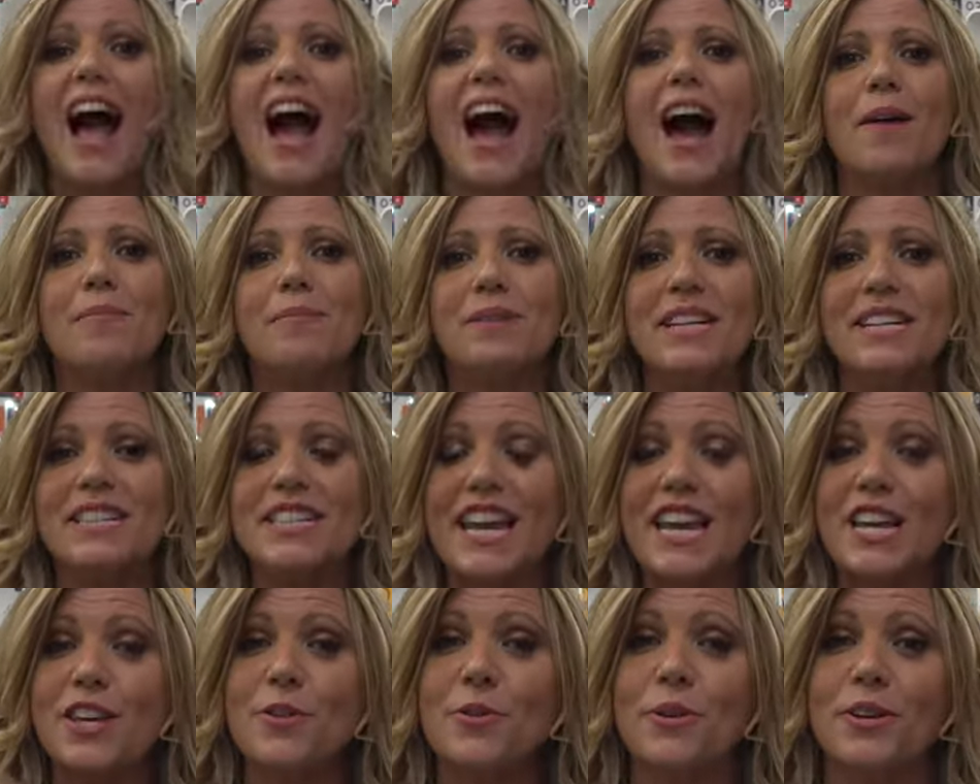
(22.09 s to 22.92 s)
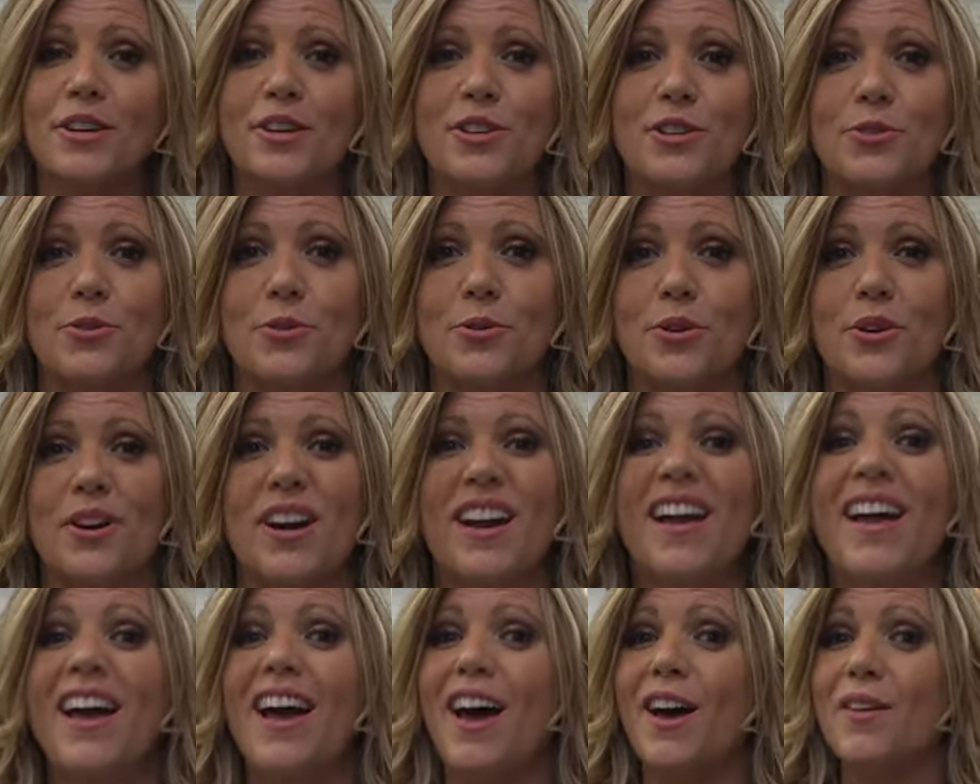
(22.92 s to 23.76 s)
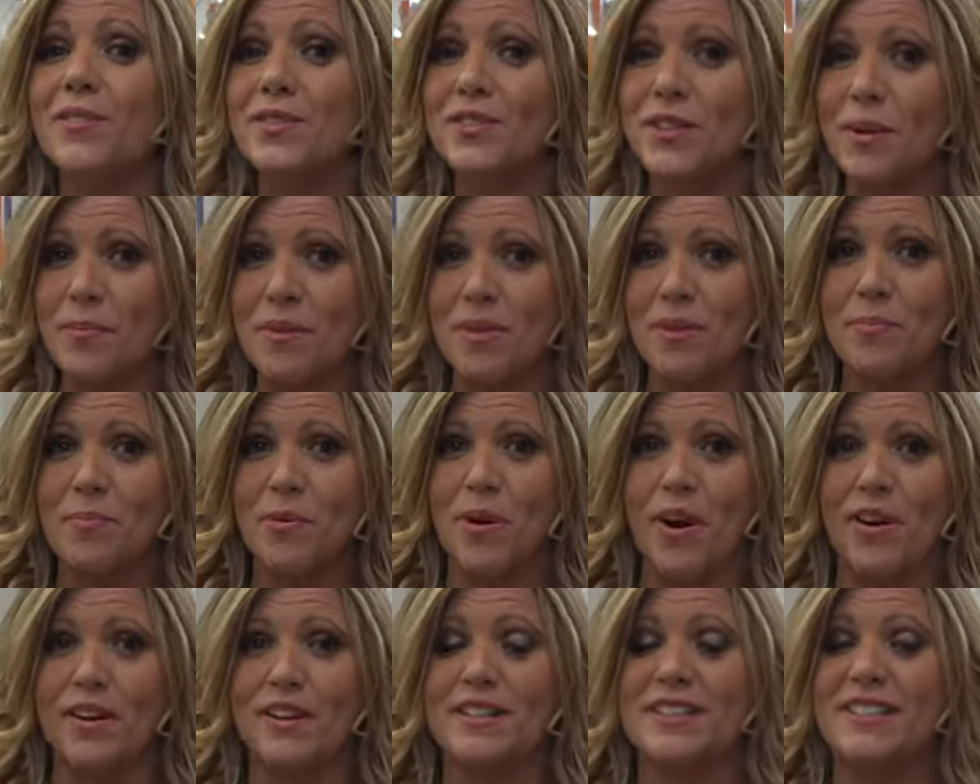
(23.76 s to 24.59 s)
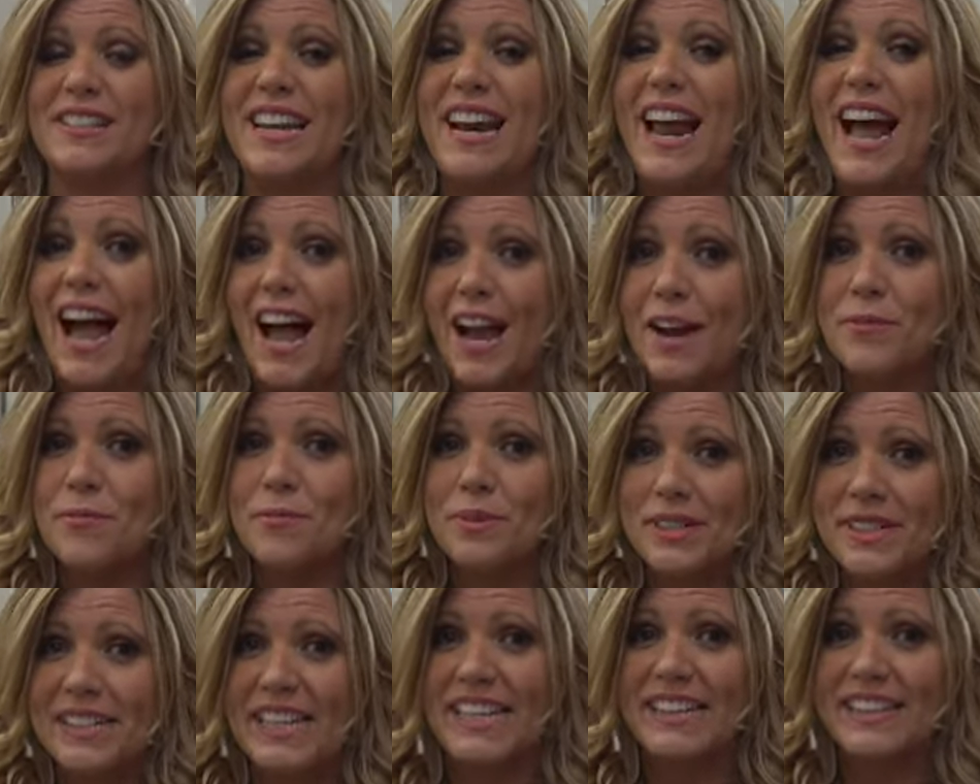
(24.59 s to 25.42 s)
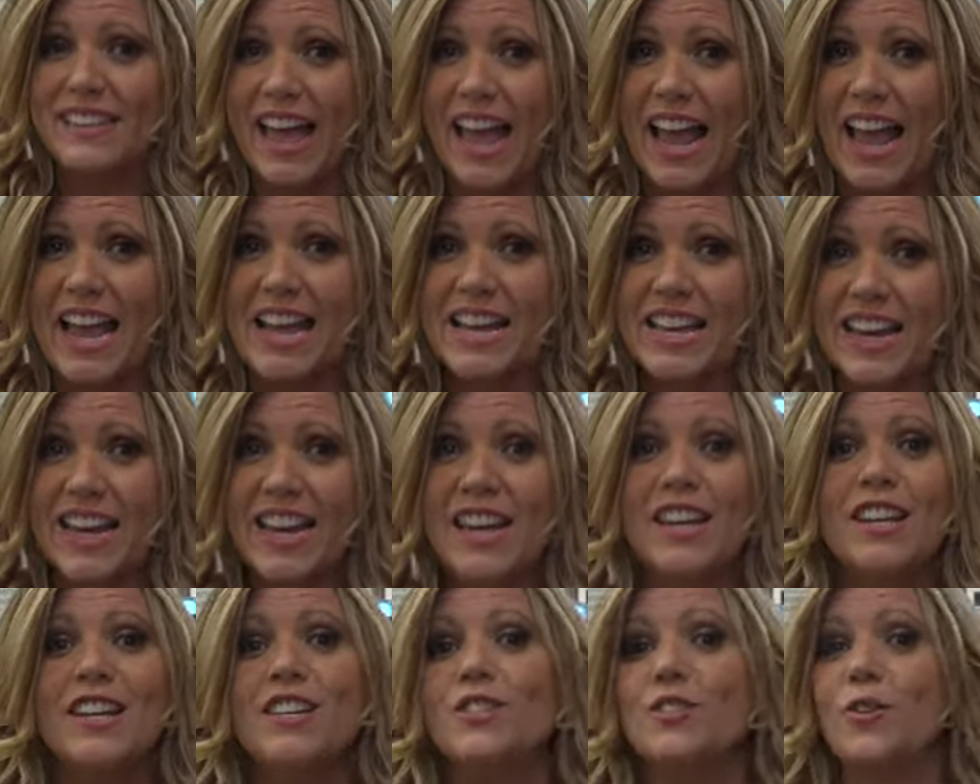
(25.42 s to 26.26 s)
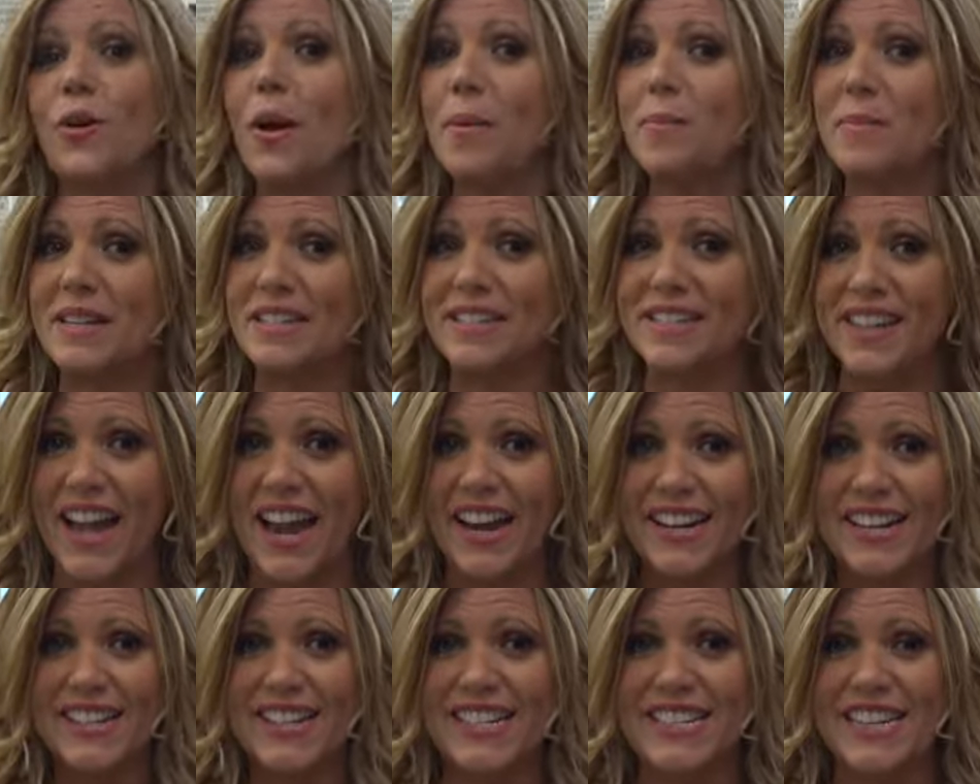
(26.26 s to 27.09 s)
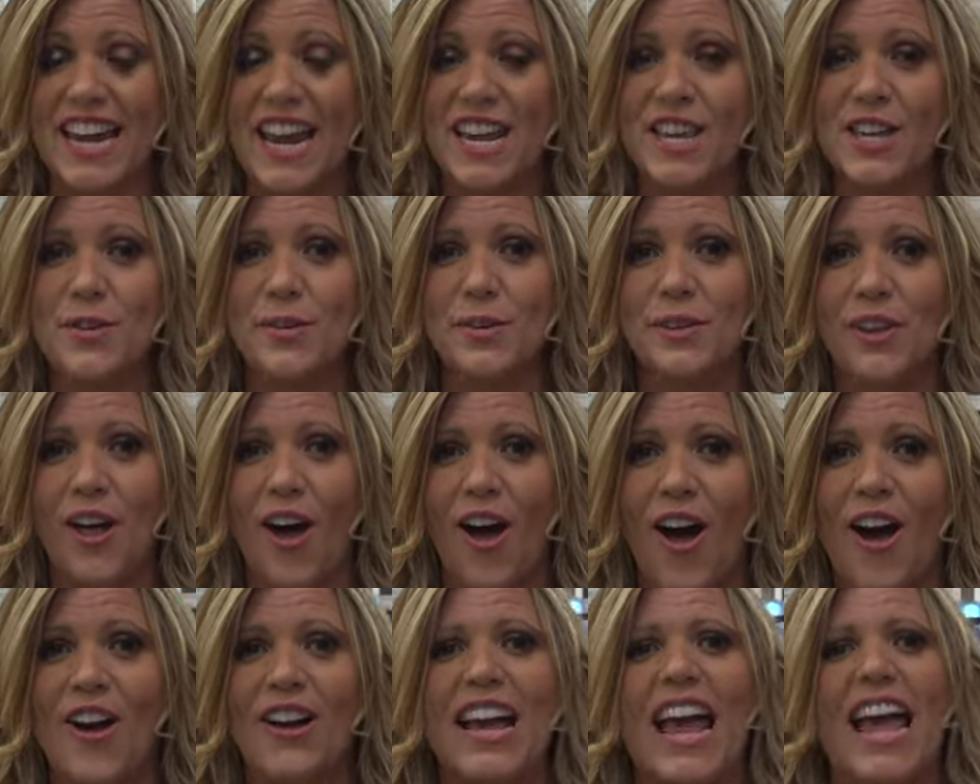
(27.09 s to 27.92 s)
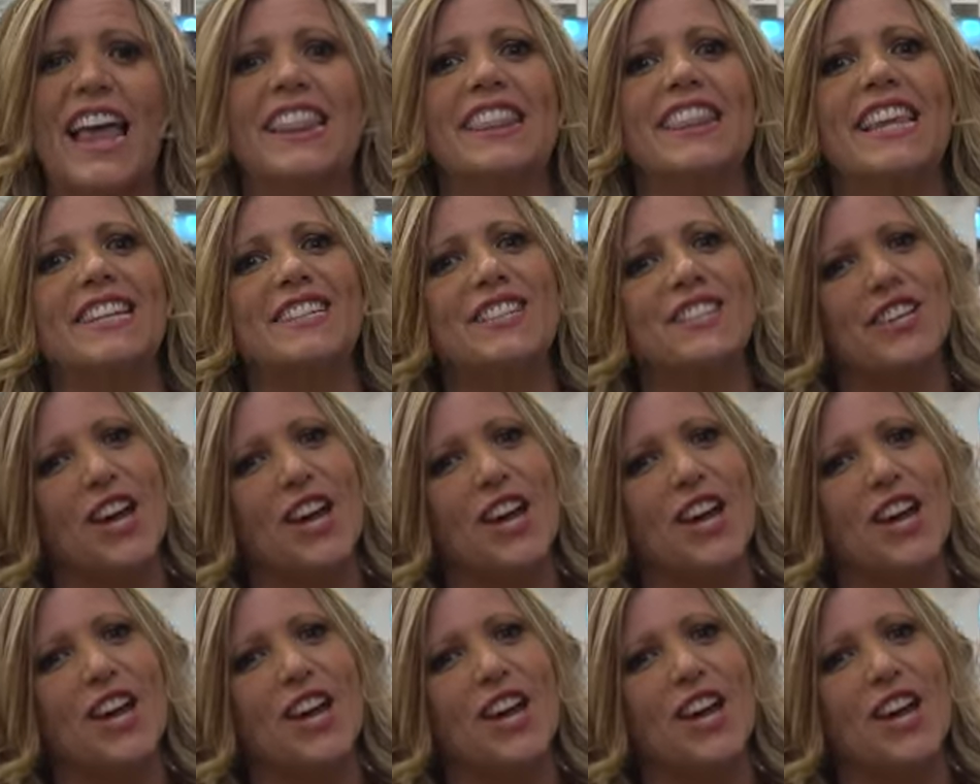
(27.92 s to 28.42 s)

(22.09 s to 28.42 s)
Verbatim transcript: I'm gonna take you on a tour of some of the products that I really like, so I'm excited to take you along, and let's